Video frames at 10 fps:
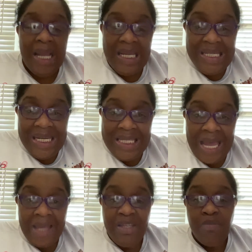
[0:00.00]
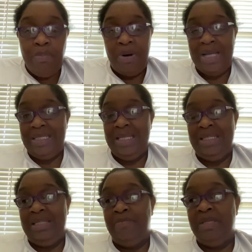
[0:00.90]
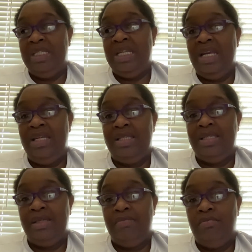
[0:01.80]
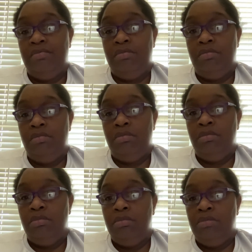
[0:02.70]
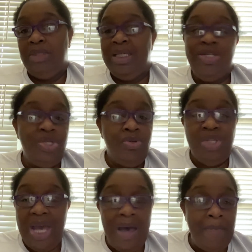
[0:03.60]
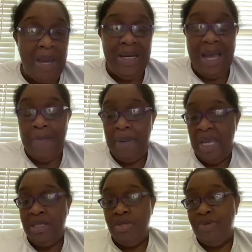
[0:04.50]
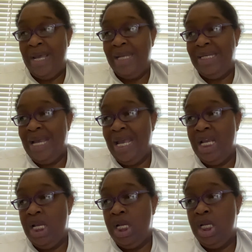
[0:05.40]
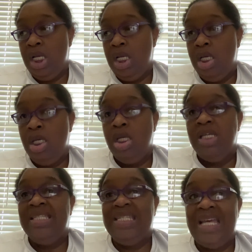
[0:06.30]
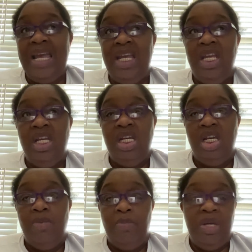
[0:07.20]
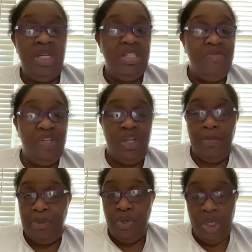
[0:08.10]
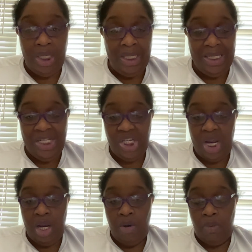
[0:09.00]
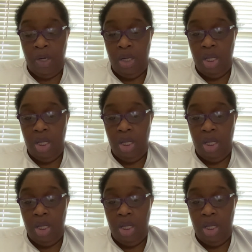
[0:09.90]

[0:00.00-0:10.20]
It's just how you process the mistakes. Because your job might not pay you that day, say, because of a computer glitch error.